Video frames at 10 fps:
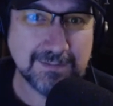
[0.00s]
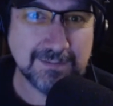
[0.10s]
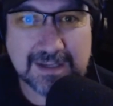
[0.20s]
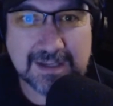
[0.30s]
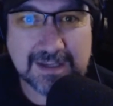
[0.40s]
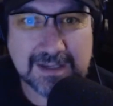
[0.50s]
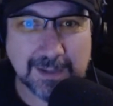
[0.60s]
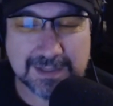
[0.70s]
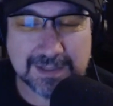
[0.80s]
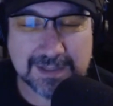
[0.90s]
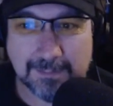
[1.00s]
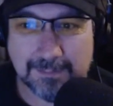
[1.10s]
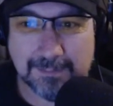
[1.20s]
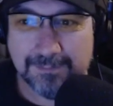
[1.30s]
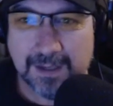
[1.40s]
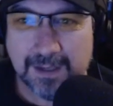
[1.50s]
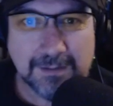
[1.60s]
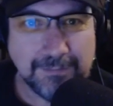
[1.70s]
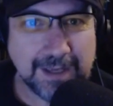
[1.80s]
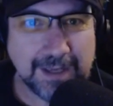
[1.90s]
ideas about some
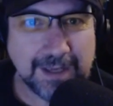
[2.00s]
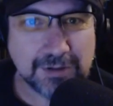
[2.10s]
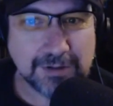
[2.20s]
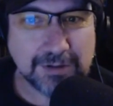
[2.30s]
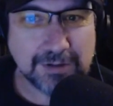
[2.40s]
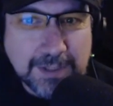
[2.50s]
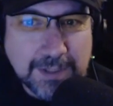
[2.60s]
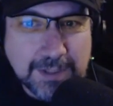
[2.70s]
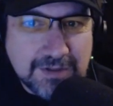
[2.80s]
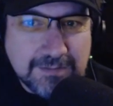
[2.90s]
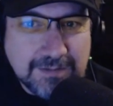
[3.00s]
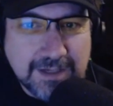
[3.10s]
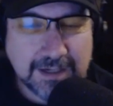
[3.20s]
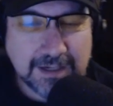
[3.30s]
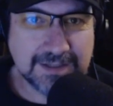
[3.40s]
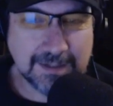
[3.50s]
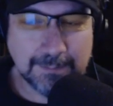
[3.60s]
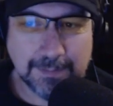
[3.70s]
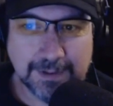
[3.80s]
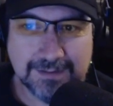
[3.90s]
venture they've pitched, to
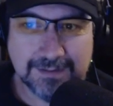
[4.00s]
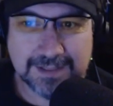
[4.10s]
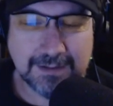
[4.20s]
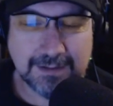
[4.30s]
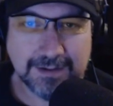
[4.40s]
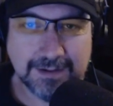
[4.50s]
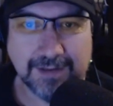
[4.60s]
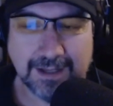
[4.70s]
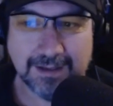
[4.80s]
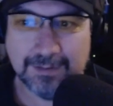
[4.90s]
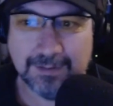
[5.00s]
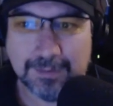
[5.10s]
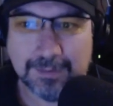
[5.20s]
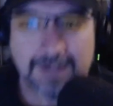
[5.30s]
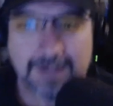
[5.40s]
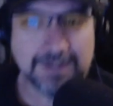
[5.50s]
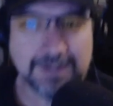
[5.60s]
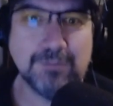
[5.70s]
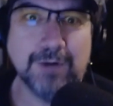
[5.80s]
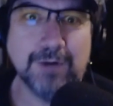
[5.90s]
somebody in the Silicon Valley, or
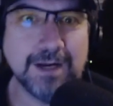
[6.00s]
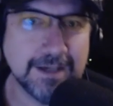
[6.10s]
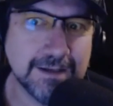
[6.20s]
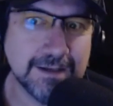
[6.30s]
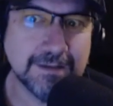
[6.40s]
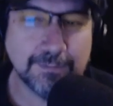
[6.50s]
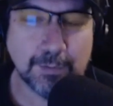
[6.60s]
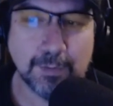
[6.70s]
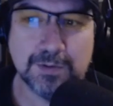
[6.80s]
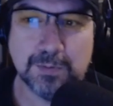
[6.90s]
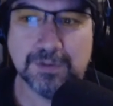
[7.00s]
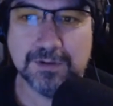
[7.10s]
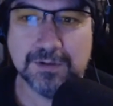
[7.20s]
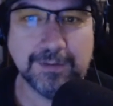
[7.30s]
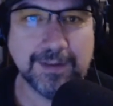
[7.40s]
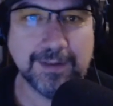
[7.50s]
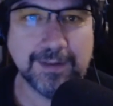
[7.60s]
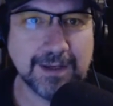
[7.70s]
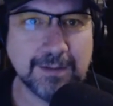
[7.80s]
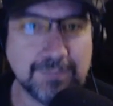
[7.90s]
this great idea they've always wanted to do, and
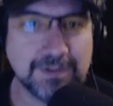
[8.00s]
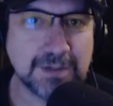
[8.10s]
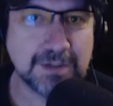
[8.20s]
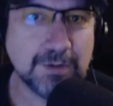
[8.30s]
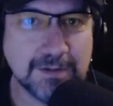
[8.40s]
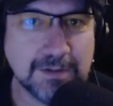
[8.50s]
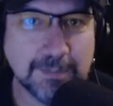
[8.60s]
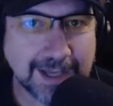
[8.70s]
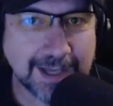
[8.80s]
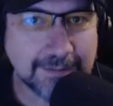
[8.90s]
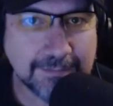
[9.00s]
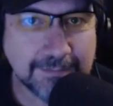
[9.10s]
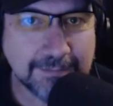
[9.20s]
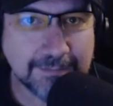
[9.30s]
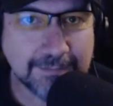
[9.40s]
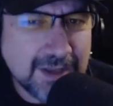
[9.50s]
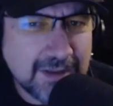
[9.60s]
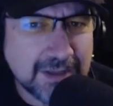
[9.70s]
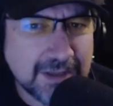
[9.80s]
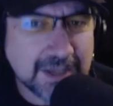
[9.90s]
they talk to you about it, and what do
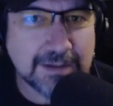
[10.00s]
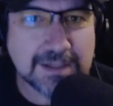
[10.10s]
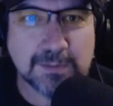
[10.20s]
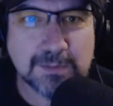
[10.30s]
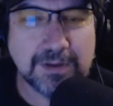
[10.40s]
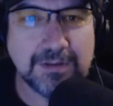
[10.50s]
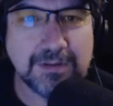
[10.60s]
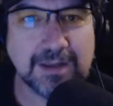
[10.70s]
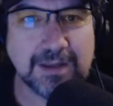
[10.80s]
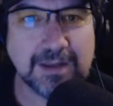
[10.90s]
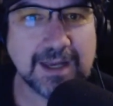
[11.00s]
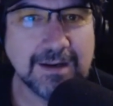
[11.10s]
you think of this and what do you think of that?